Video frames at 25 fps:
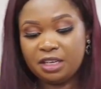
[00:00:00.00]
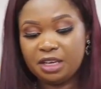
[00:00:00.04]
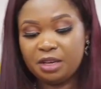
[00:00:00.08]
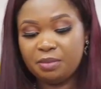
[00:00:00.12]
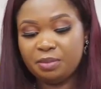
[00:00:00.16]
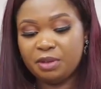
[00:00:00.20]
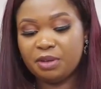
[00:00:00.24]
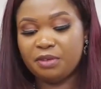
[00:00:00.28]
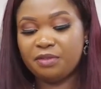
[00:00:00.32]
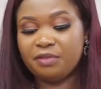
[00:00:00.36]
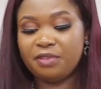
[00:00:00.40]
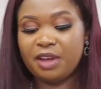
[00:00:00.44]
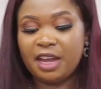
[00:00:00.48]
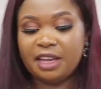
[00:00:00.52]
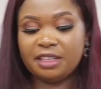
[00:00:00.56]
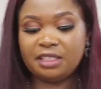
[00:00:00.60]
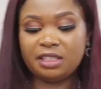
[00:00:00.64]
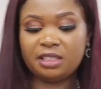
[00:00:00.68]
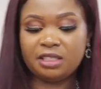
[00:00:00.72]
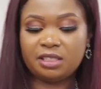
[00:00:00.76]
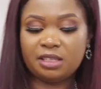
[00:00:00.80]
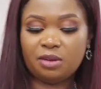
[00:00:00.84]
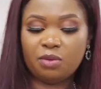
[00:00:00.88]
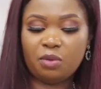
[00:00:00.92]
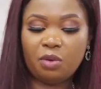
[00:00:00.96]
keep the
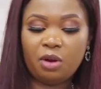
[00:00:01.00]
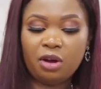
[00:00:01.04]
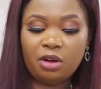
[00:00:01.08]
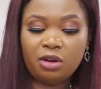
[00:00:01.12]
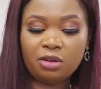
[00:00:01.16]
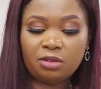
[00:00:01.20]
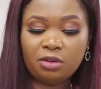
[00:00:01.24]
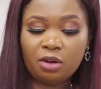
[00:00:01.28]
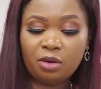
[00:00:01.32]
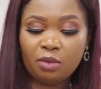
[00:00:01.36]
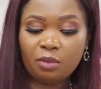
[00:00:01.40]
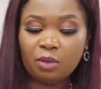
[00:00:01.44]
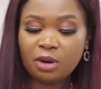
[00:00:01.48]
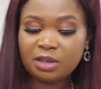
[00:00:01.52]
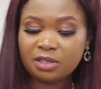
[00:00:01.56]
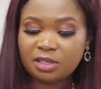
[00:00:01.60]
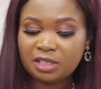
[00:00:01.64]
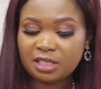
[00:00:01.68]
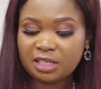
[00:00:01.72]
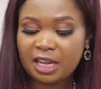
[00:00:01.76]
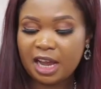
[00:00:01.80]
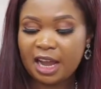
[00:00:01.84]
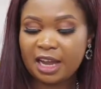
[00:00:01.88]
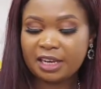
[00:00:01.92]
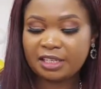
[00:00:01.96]
veggies on
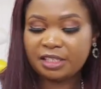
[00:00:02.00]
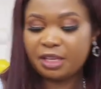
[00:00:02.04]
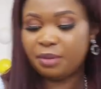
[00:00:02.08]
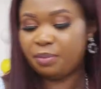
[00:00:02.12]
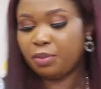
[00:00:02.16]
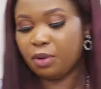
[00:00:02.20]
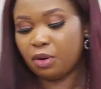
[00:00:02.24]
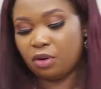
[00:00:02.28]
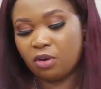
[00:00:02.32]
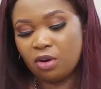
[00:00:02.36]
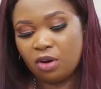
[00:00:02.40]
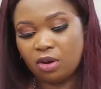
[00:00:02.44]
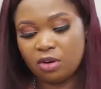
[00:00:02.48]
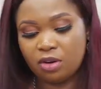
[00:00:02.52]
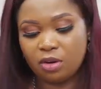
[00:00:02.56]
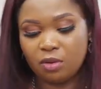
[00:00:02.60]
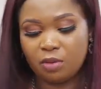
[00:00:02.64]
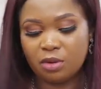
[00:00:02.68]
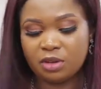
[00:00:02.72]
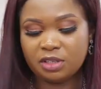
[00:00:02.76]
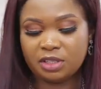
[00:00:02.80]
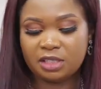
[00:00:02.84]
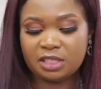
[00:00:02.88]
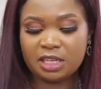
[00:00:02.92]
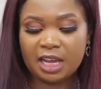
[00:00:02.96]
one side, keep your corn
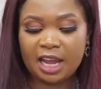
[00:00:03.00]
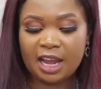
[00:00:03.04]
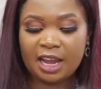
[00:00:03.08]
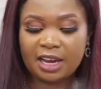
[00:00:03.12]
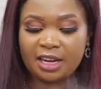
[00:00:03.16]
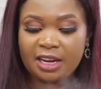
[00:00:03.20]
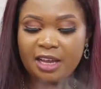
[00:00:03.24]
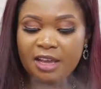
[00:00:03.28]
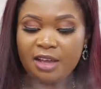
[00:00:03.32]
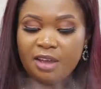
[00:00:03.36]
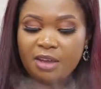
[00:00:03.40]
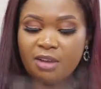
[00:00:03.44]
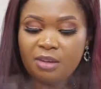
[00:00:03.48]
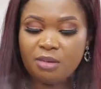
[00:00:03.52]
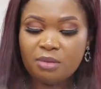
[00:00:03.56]
on one side,